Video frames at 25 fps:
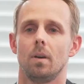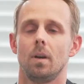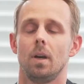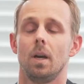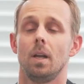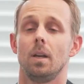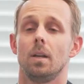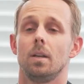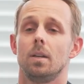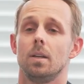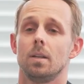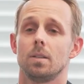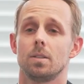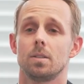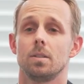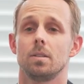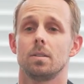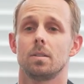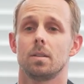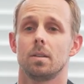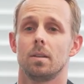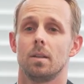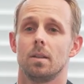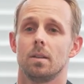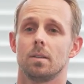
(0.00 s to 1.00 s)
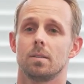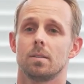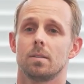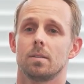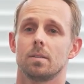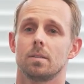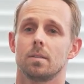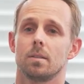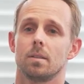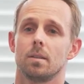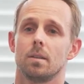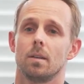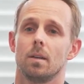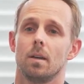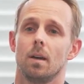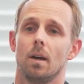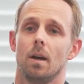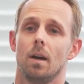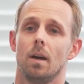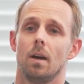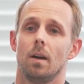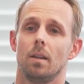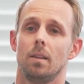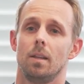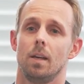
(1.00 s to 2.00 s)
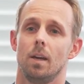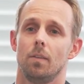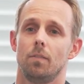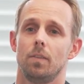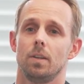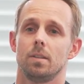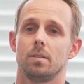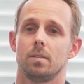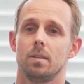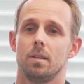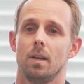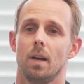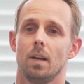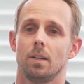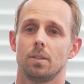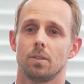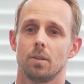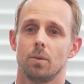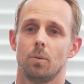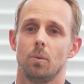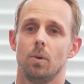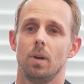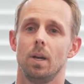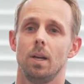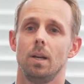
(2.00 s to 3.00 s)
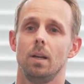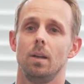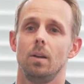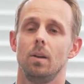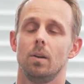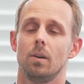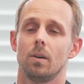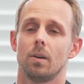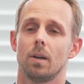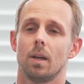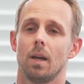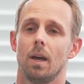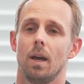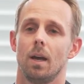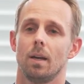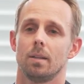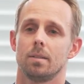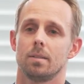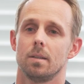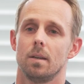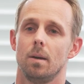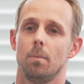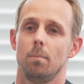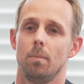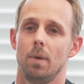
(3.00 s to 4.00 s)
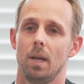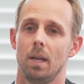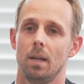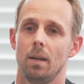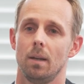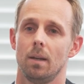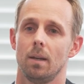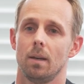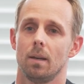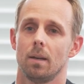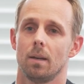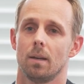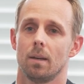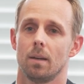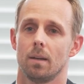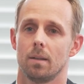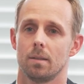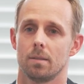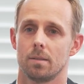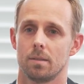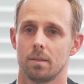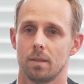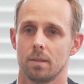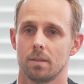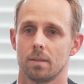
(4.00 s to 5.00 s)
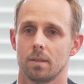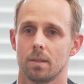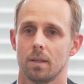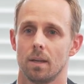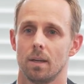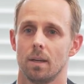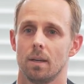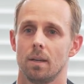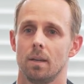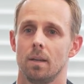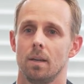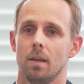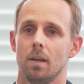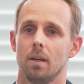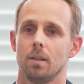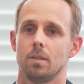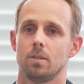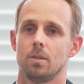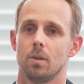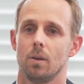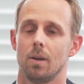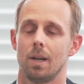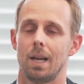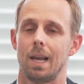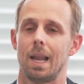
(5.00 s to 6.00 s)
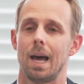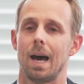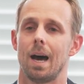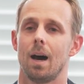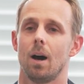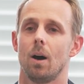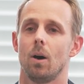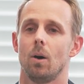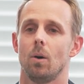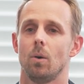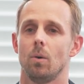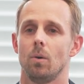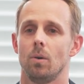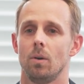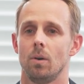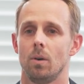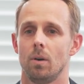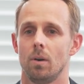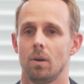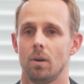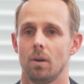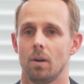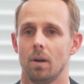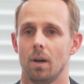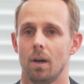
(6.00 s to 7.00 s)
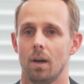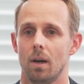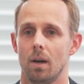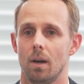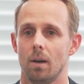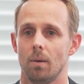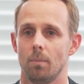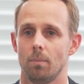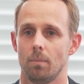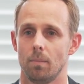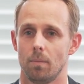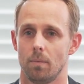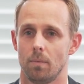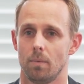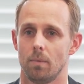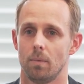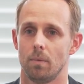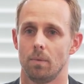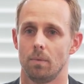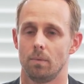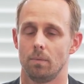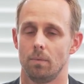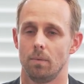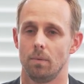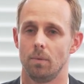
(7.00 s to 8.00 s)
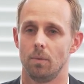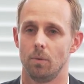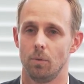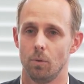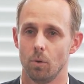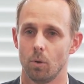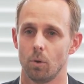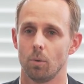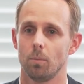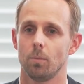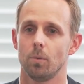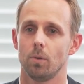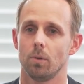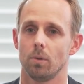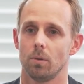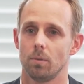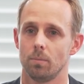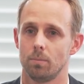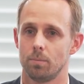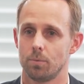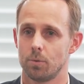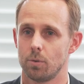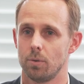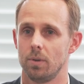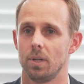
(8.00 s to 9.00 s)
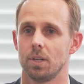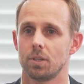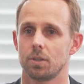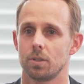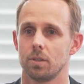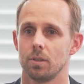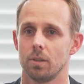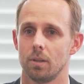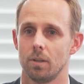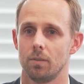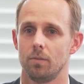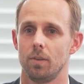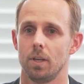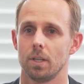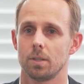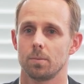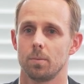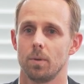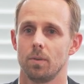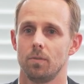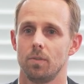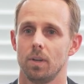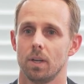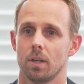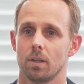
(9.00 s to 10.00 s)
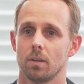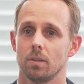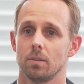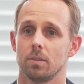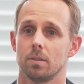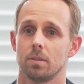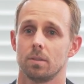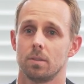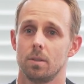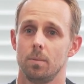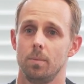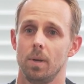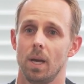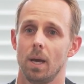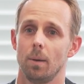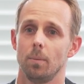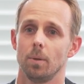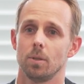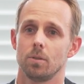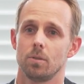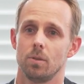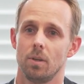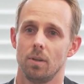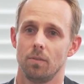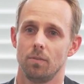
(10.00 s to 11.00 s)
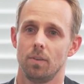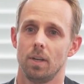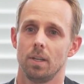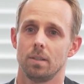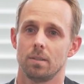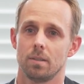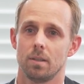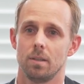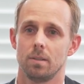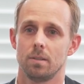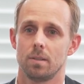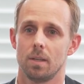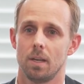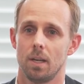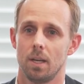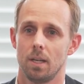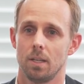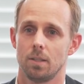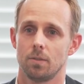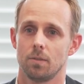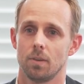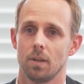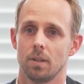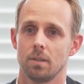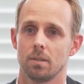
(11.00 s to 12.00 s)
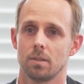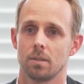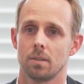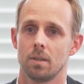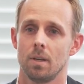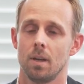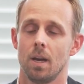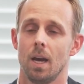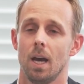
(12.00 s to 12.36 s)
In addition to this, the FSCA should really look at amending CISCA to allow normal traditional investment vehicles to be able to invest into hedge funds.